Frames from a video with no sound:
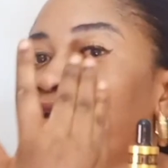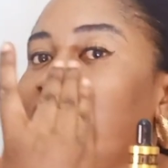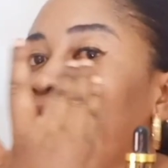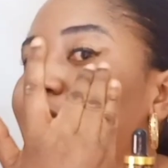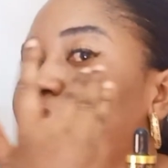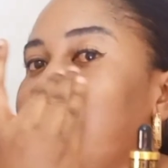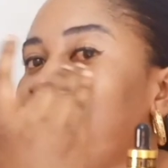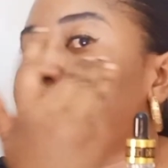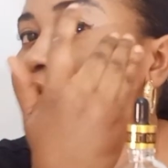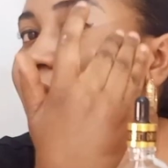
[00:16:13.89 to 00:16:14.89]

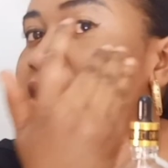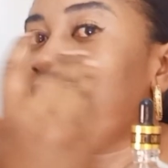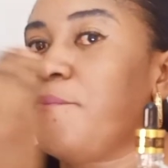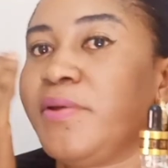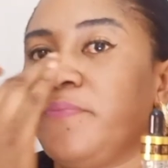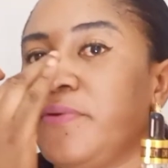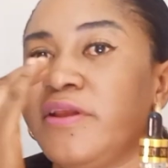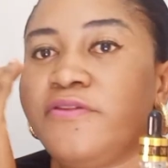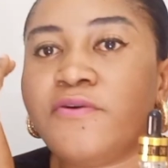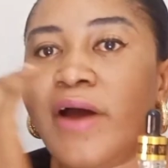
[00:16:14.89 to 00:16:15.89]
gently under your
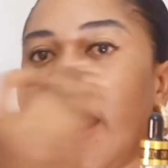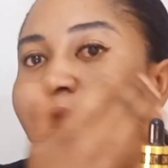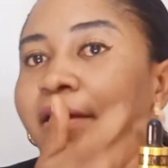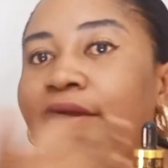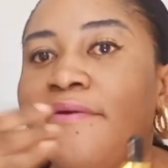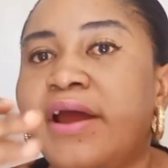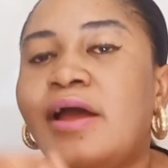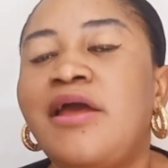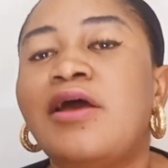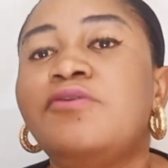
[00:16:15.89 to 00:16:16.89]
beneath your eye
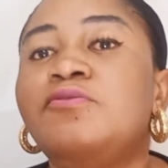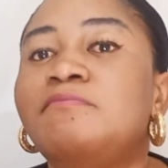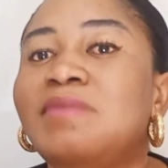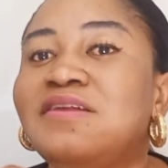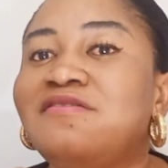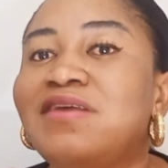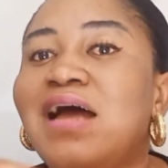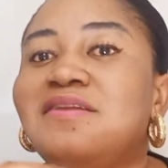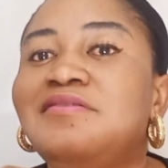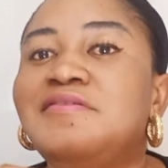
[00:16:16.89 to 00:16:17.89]
area. You
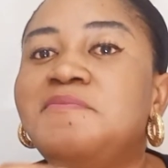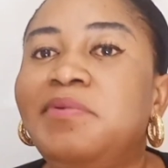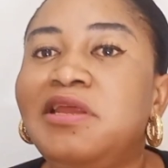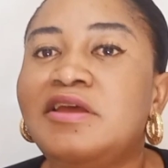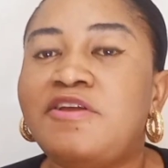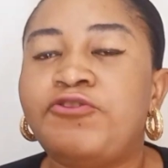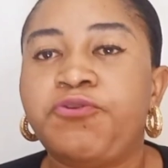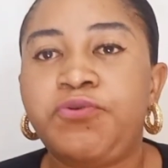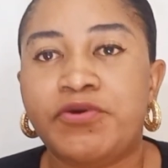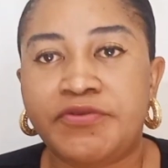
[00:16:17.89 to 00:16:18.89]
massage deeply
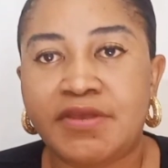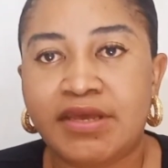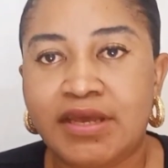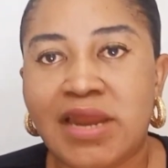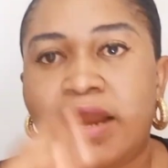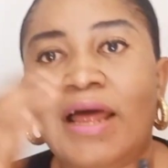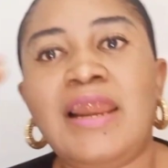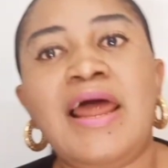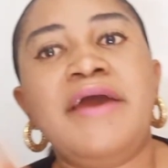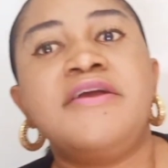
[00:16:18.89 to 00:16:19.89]
into your skin and
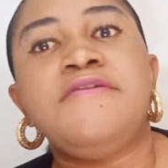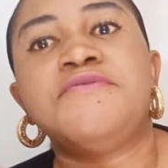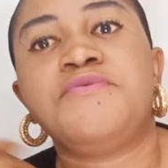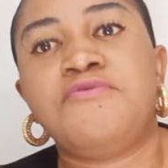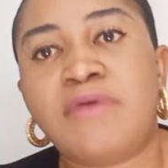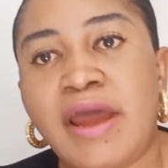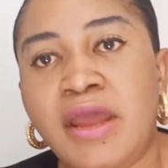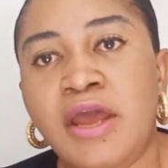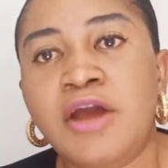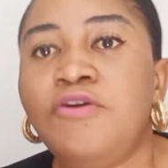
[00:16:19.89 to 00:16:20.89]
allow it to
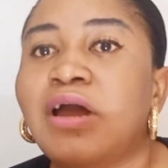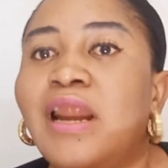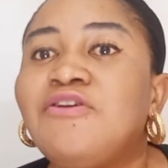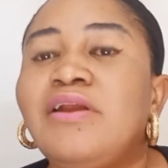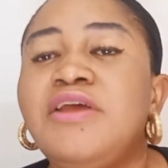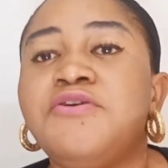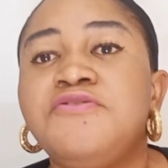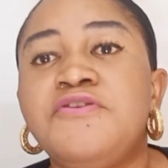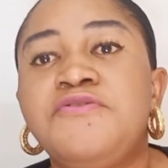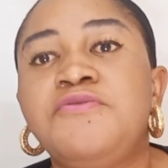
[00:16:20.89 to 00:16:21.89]
dry. You can actually
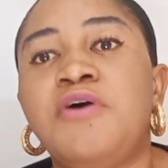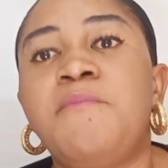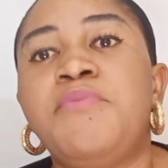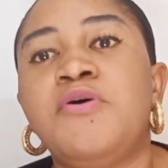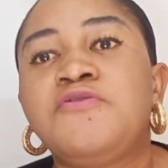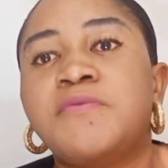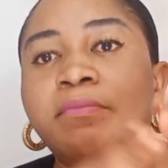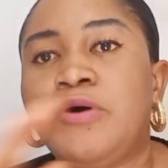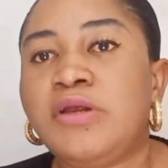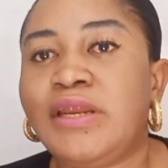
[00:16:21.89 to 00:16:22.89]
use this serum
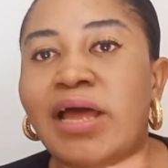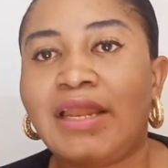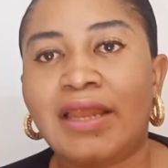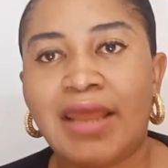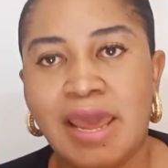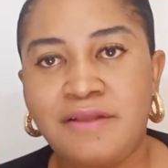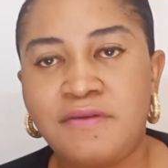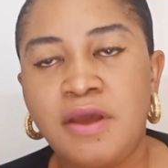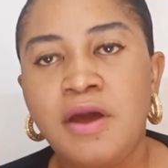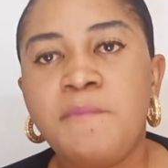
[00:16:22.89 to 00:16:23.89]
both morning and
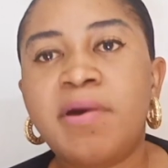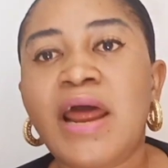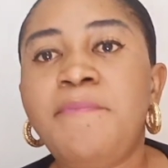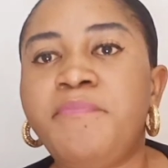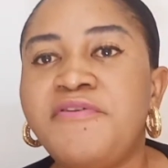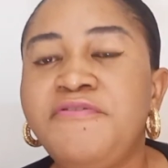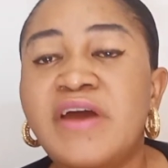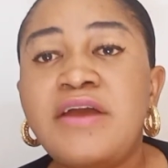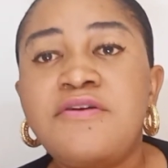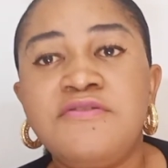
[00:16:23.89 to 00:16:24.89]
night, but I
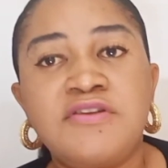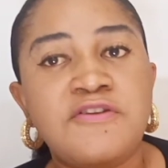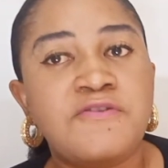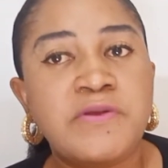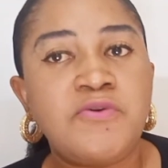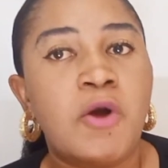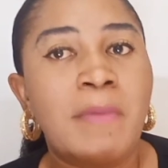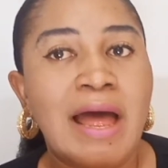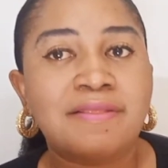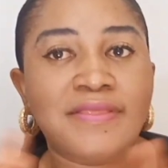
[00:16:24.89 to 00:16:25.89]
prefer using this
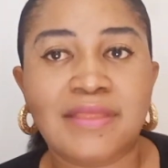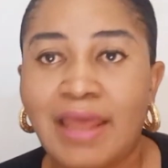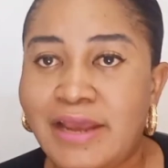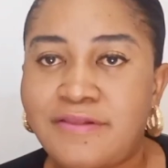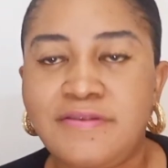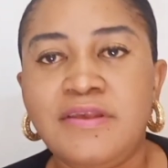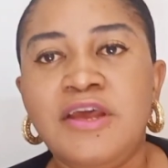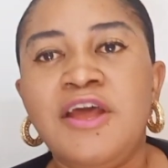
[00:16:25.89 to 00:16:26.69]
serum at night.